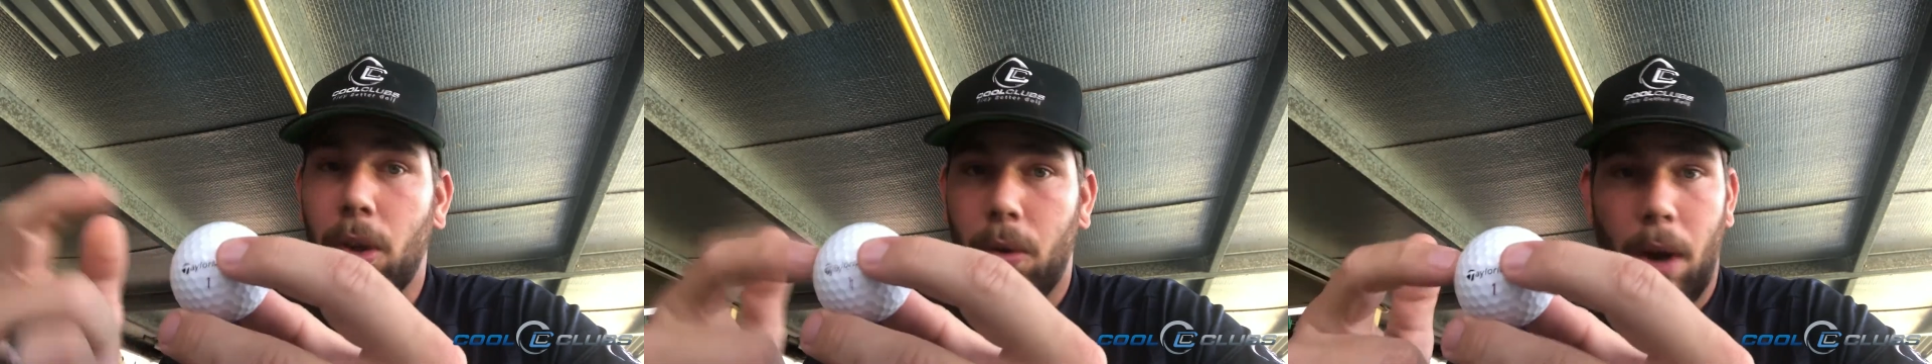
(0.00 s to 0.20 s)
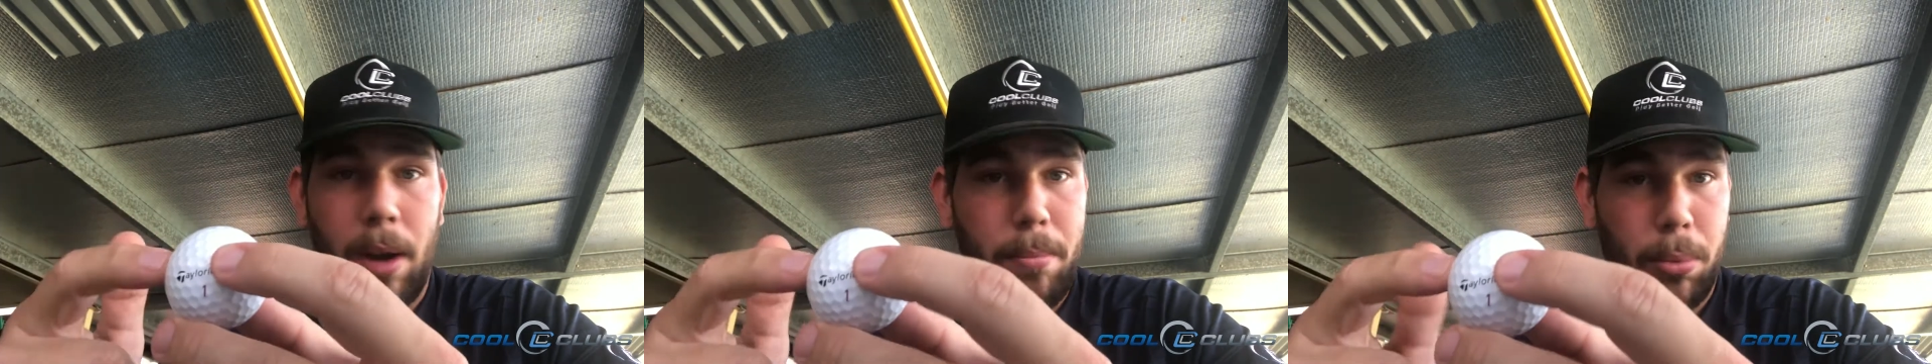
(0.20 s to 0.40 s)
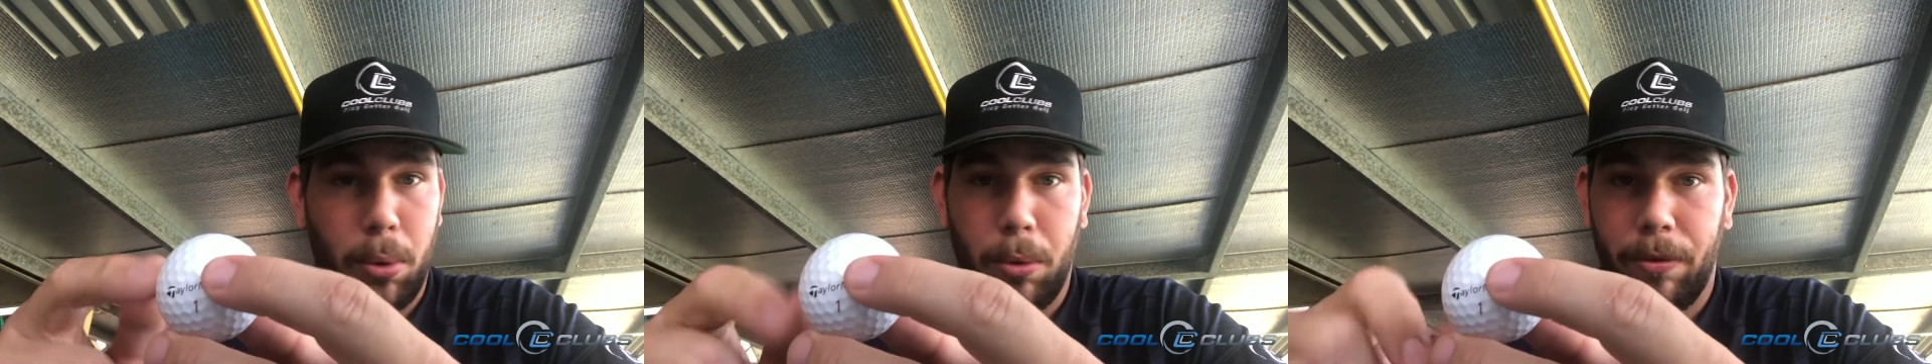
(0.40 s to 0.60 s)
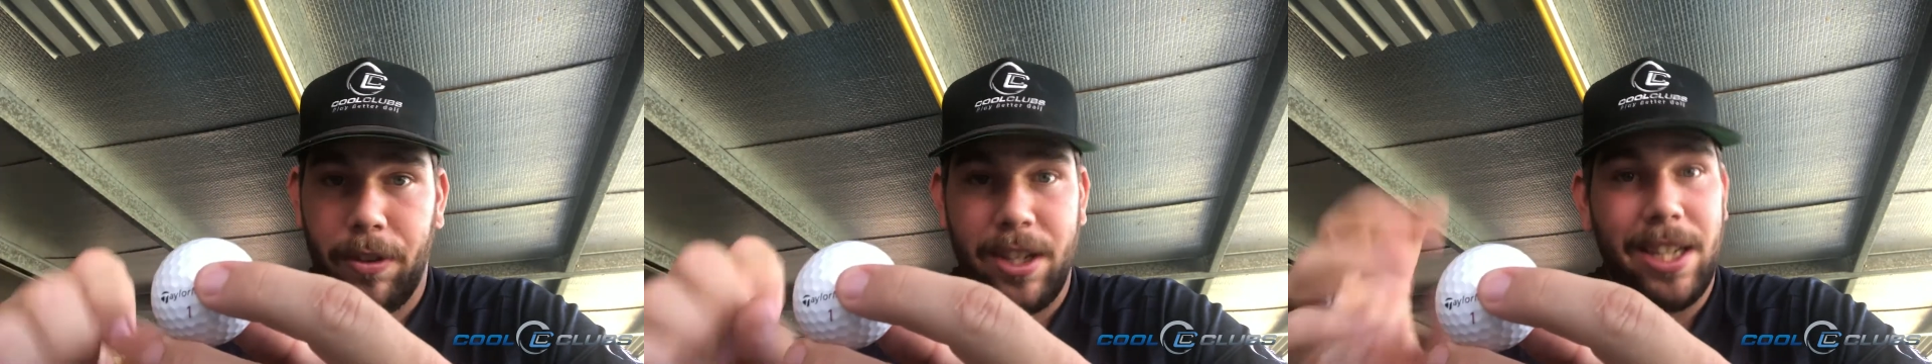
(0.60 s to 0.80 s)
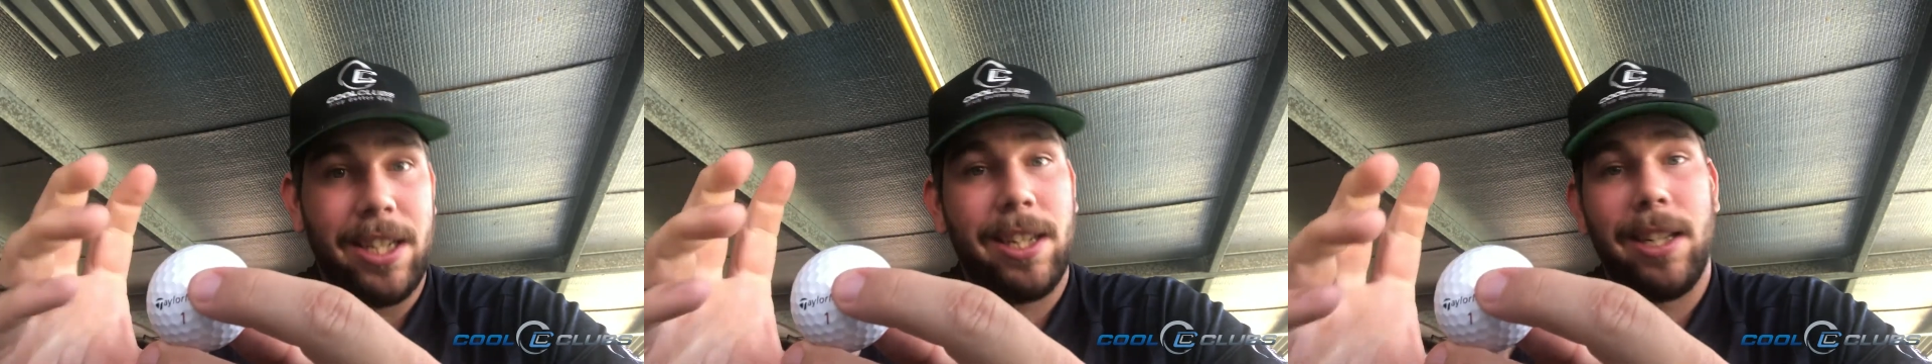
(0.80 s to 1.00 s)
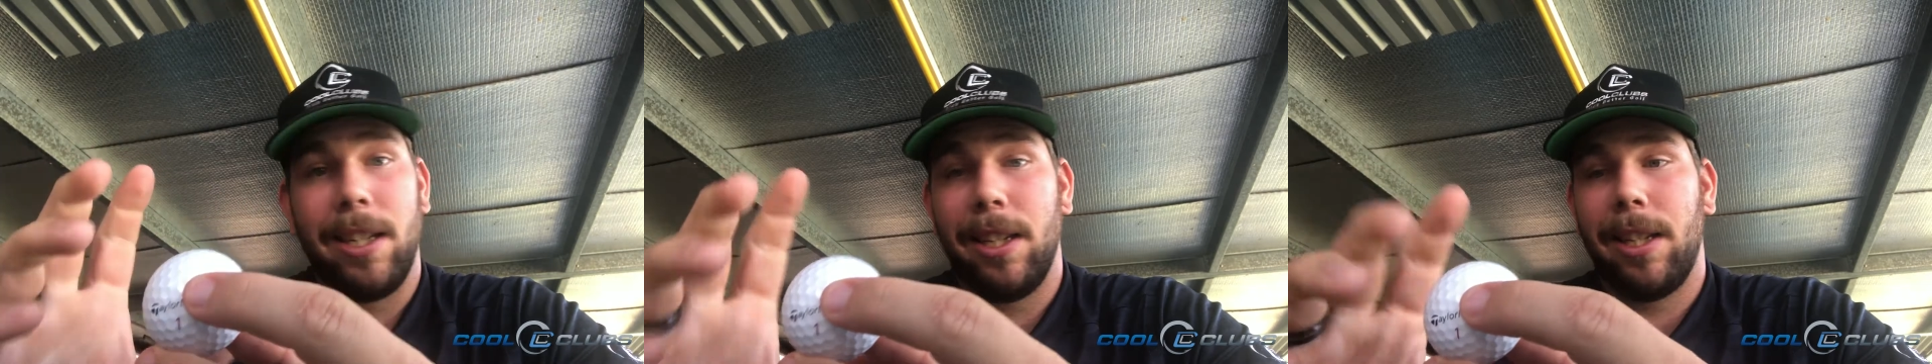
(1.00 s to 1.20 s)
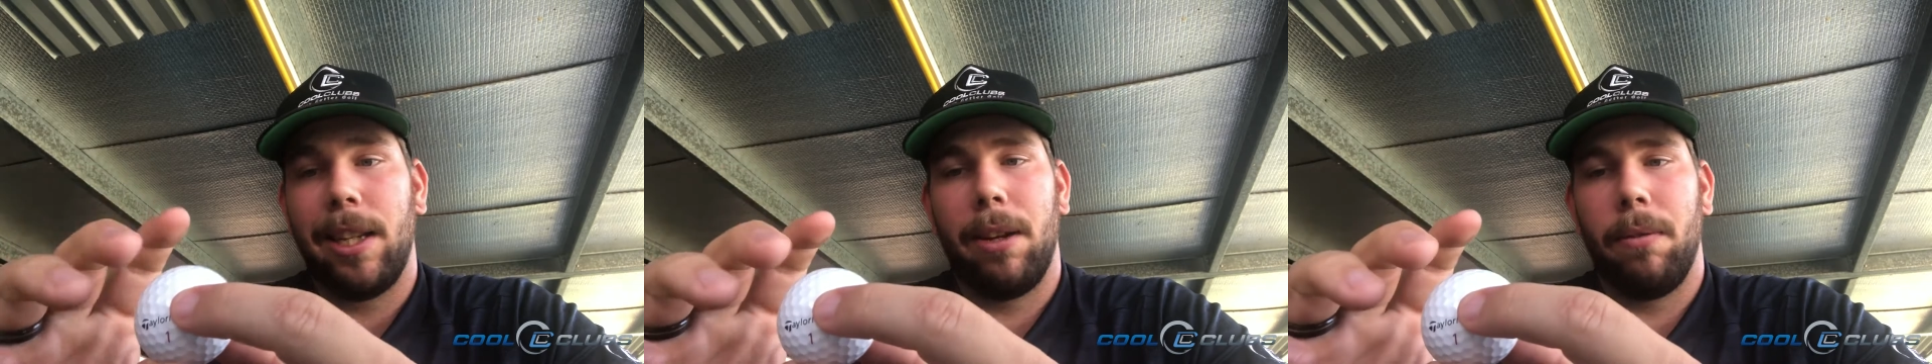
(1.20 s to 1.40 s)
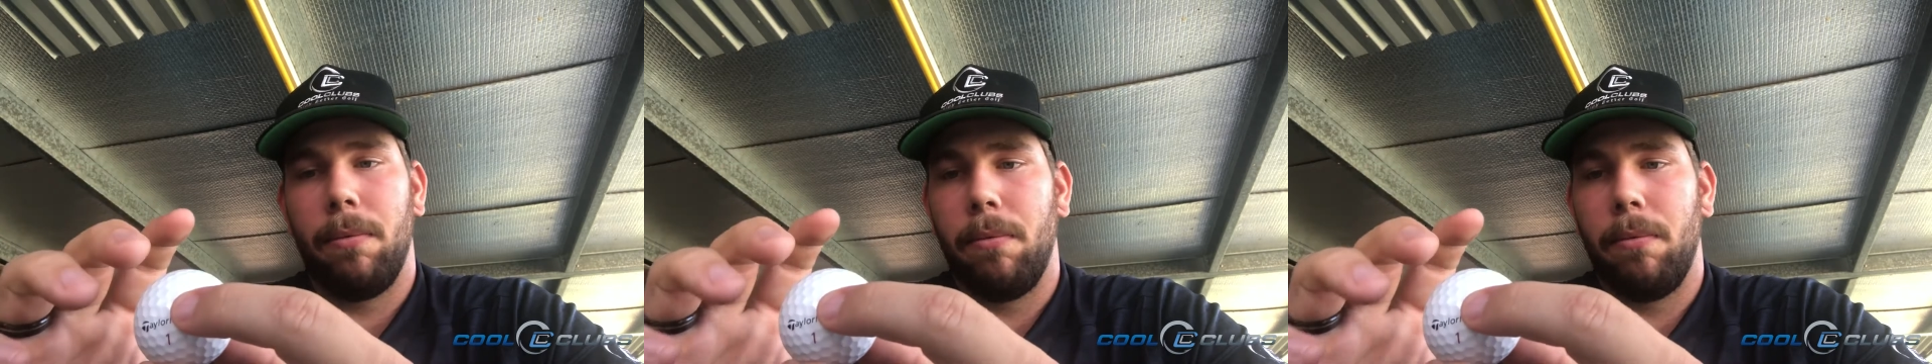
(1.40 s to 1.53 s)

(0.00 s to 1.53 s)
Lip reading: Great ball for distance. They're